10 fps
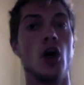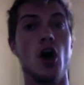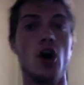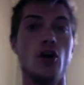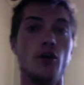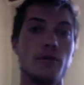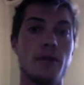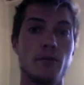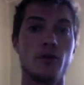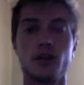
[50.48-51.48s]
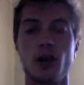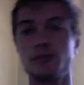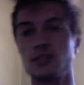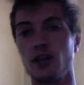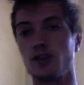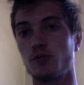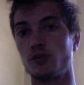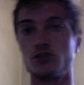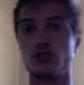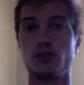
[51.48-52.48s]
oh, remember in Cub Scouts when we
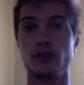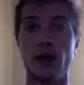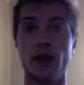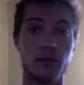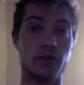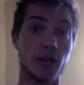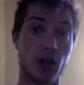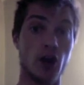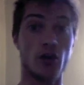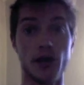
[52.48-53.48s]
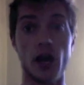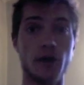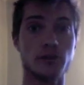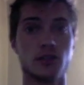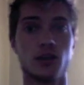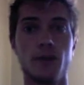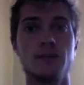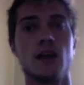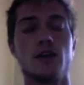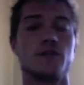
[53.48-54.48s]
used to do that? I'll be like, oh yeah, I was in Cub
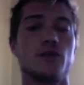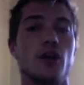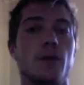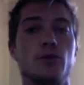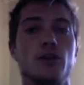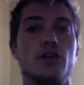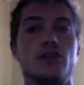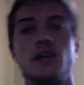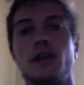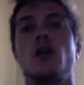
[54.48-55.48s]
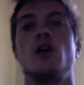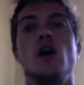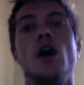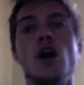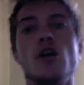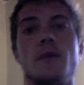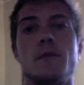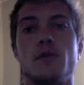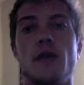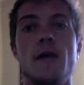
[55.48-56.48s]
Scouts for a couple of years. Like, I
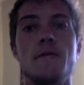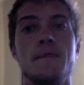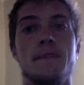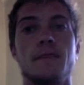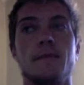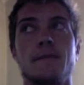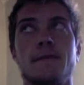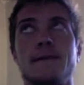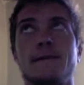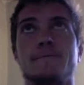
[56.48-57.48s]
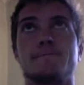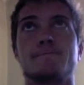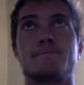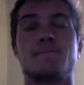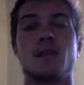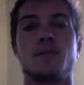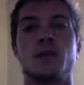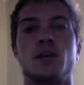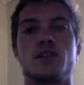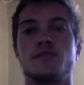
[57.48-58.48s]
remember that. Like,
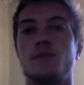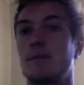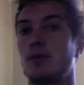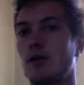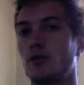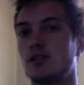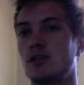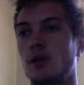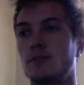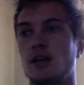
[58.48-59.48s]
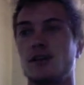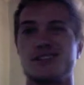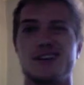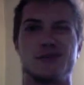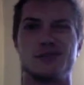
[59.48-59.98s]
because of my brother was in Cub Scouts and I was